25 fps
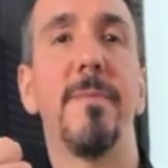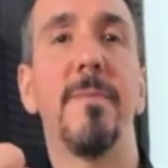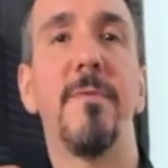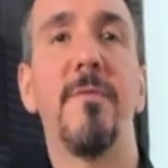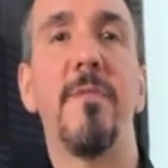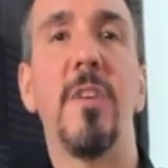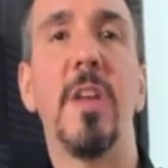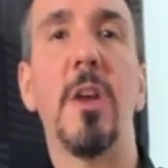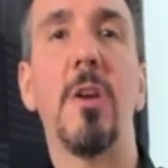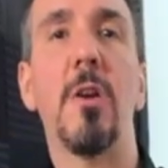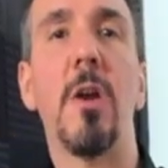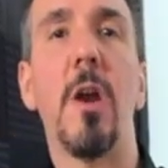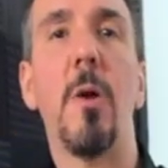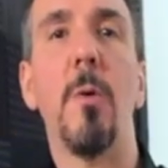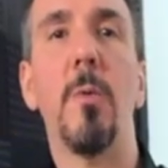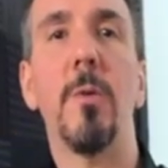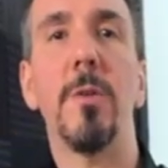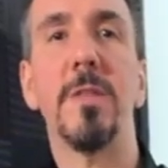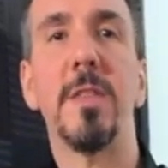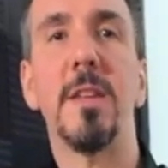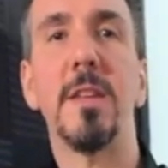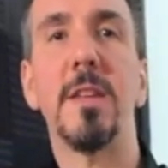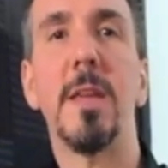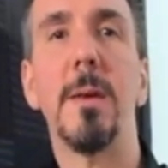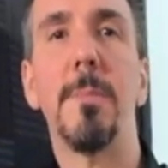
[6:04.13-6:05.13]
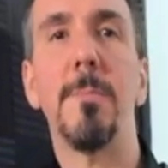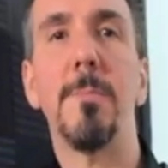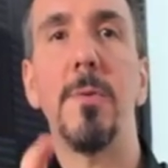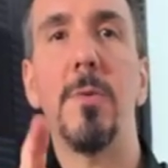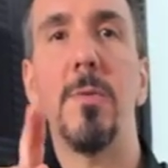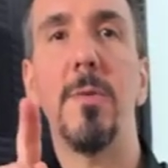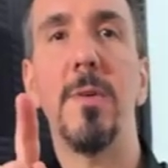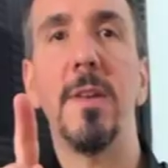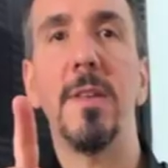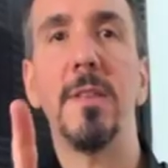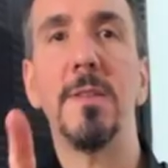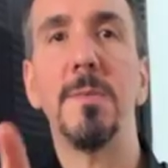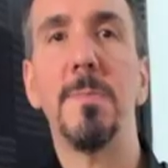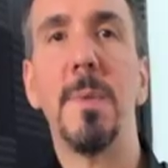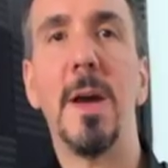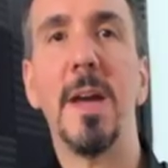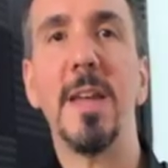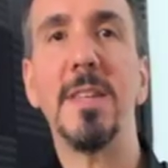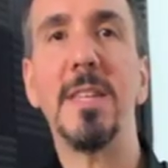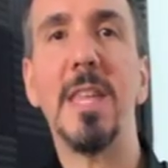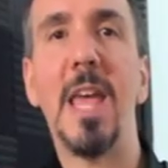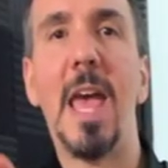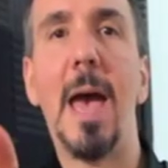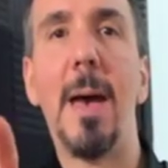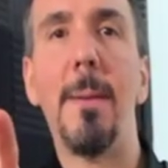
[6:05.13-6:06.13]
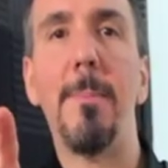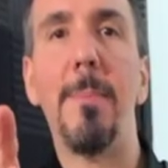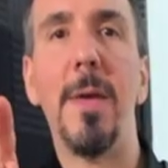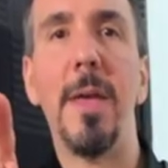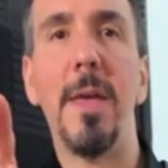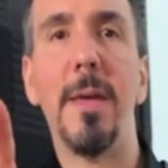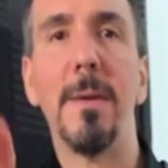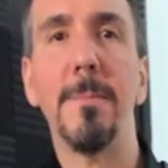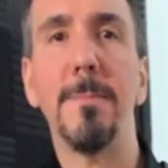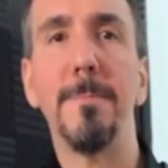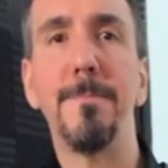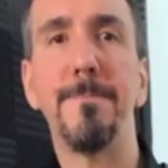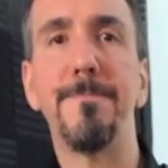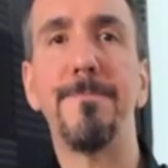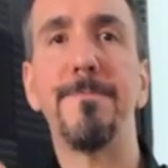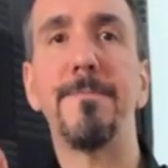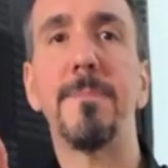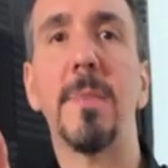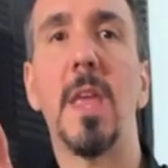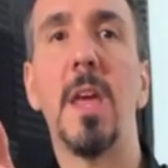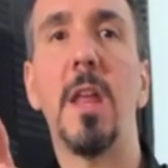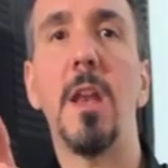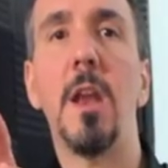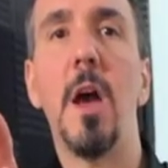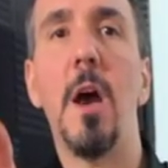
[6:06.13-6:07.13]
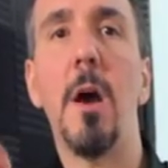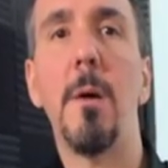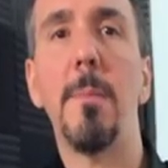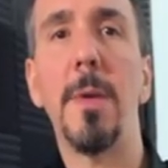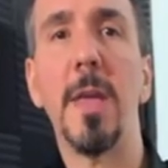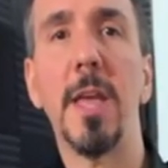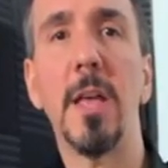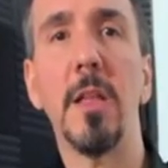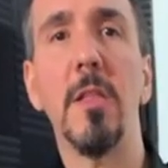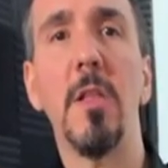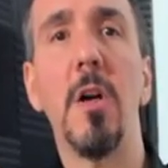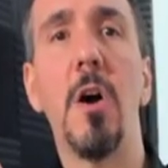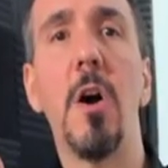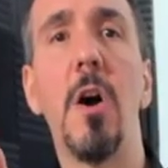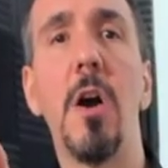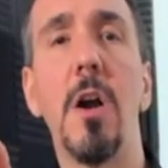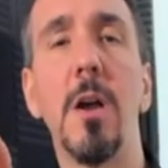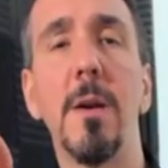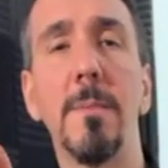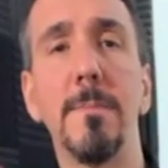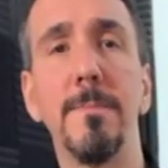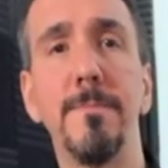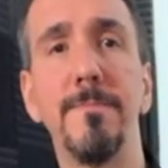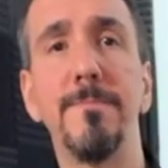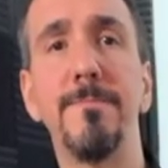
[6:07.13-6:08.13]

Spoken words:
Figure out what the tempo is by tapping and humming along,